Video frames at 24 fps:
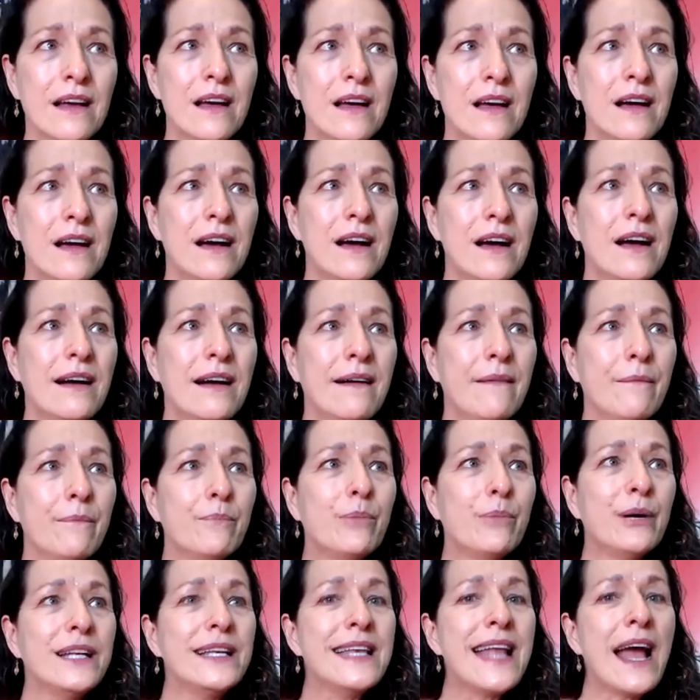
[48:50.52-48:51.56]

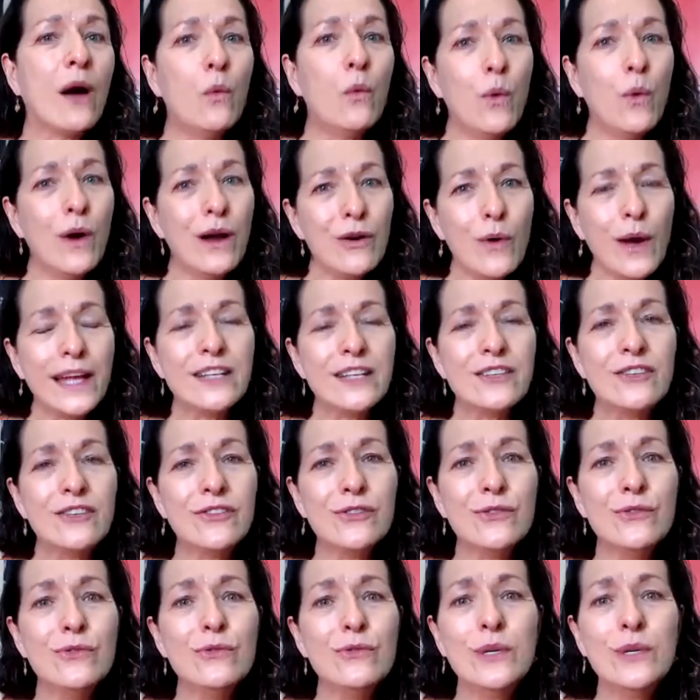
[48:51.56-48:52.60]
But now what do I
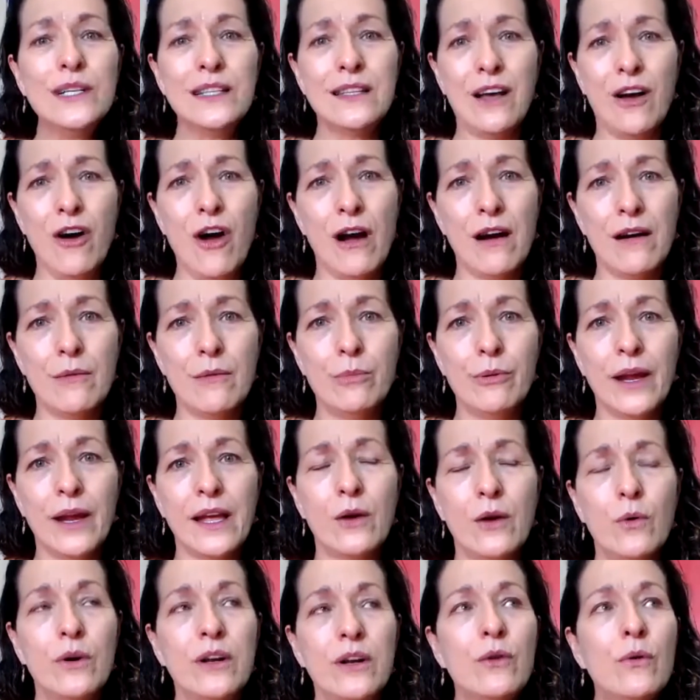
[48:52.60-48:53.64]
do with the
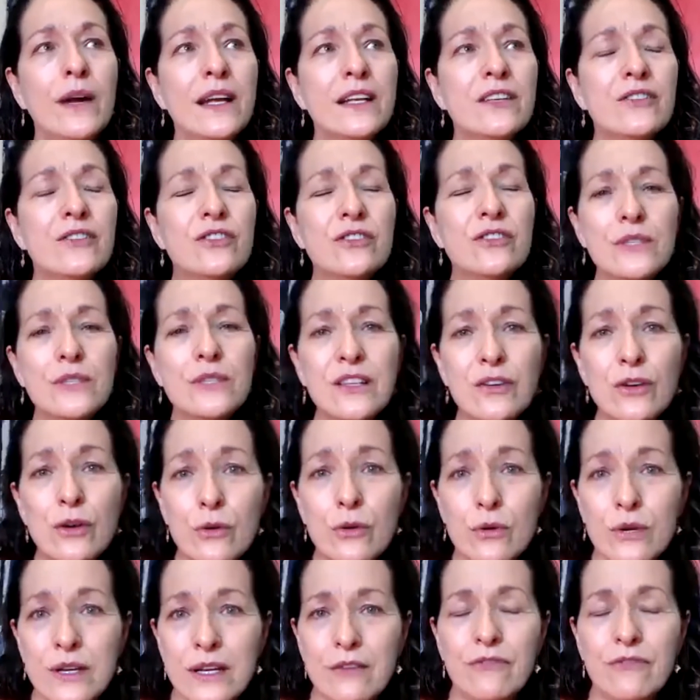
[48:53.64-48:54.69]
heartbreak? What do I do with the
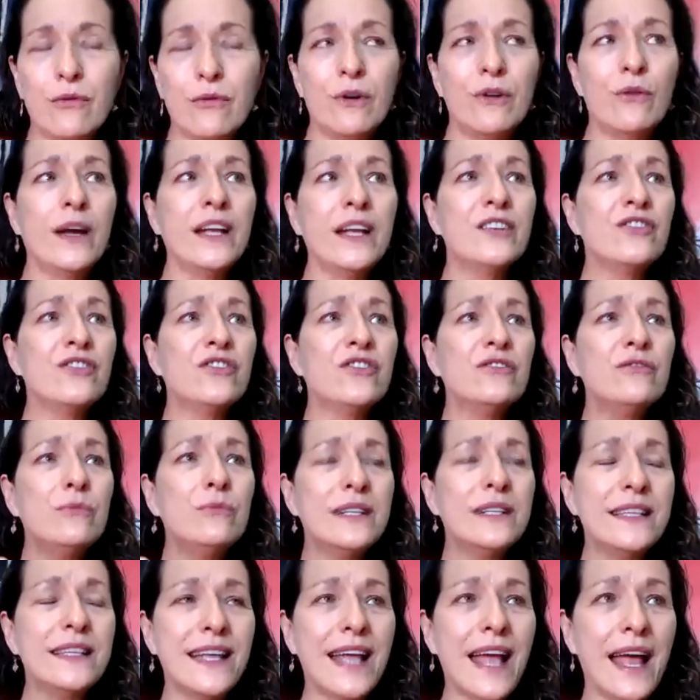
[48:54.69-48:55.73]
grief? What do I do
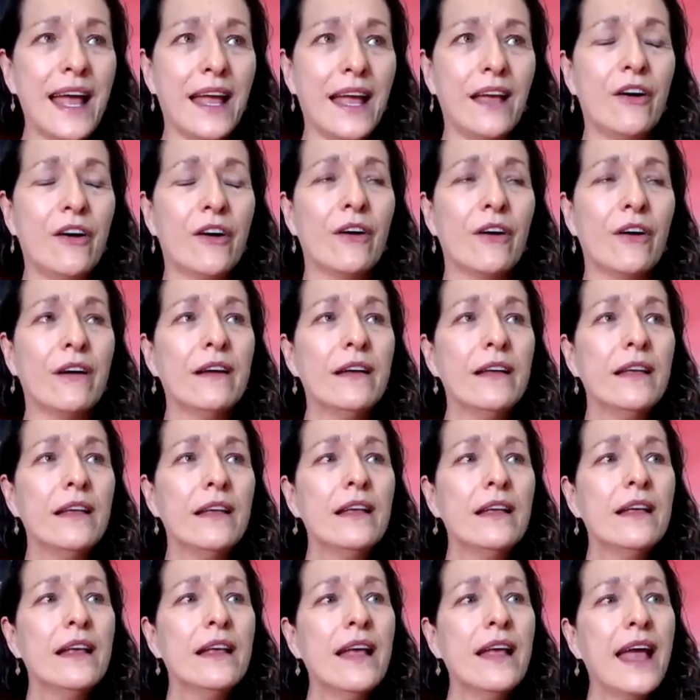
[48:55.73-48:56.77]
with the anger?
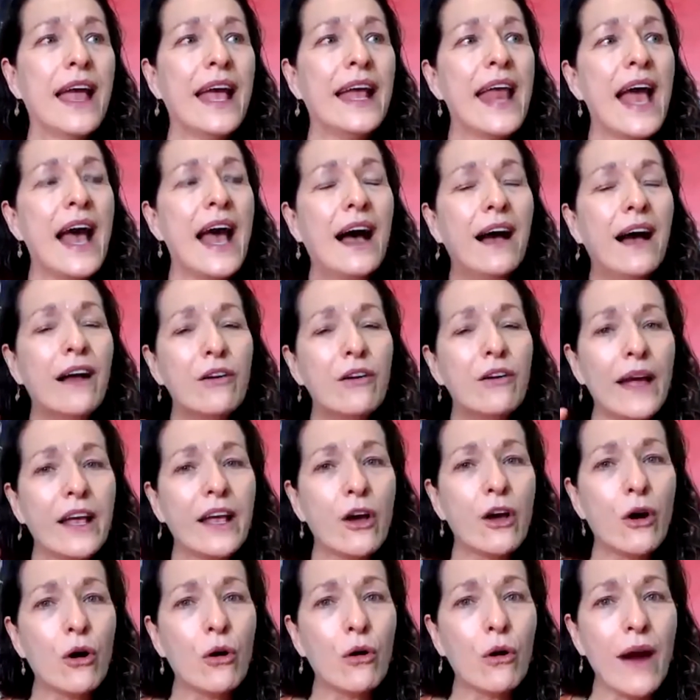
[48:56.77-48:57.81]
And how do I
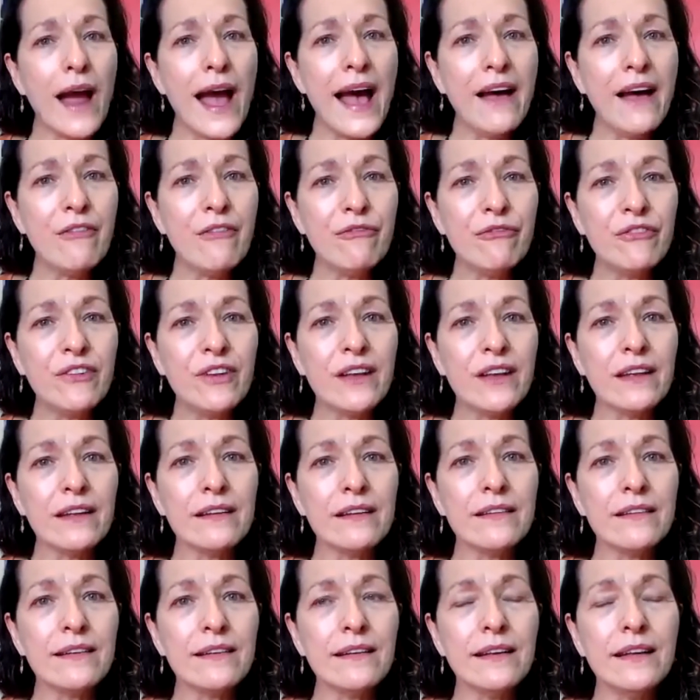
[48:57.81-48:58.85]
craft it
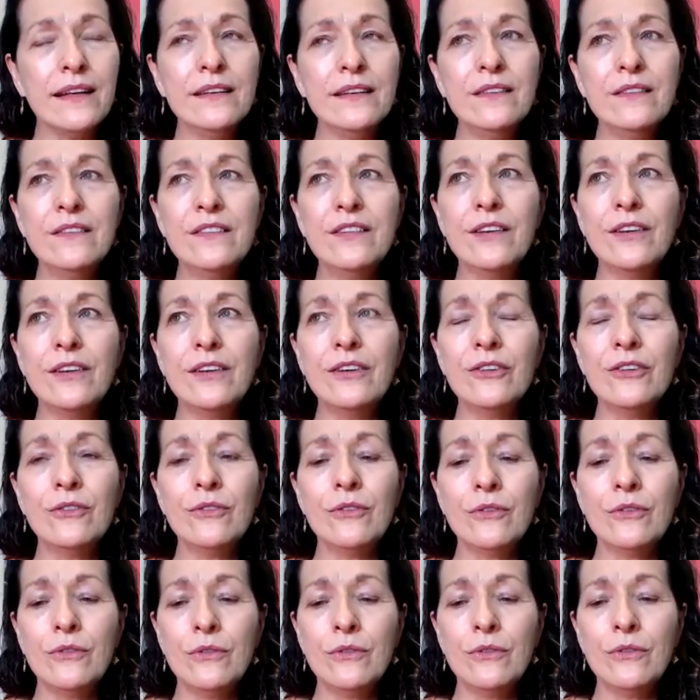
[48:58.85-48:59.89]

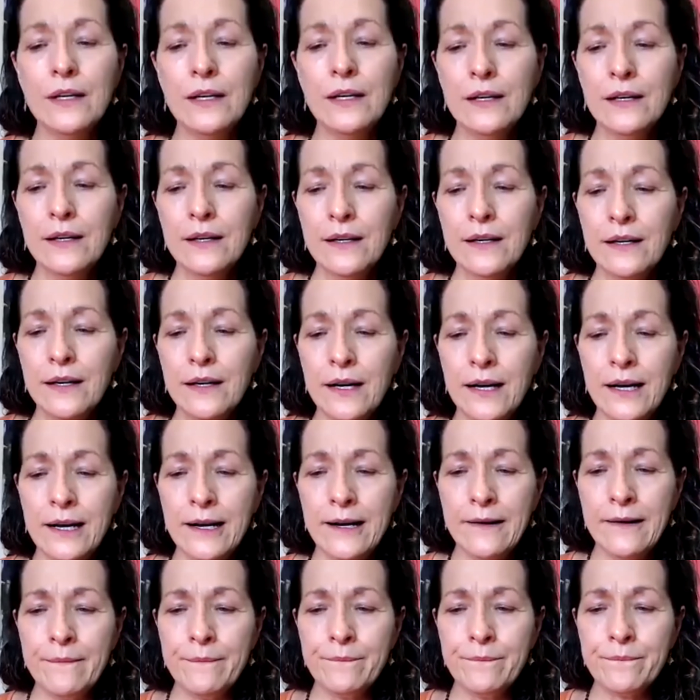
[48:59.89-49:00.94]
into
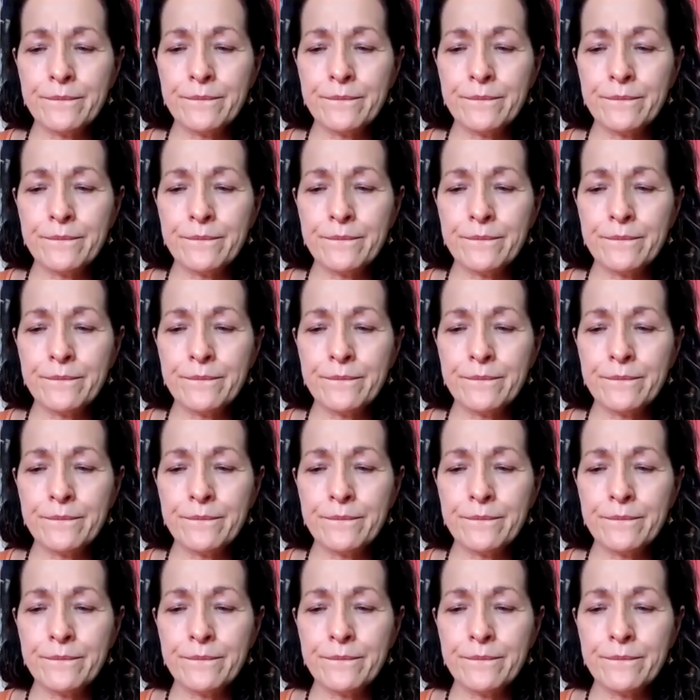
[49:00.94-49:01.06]
a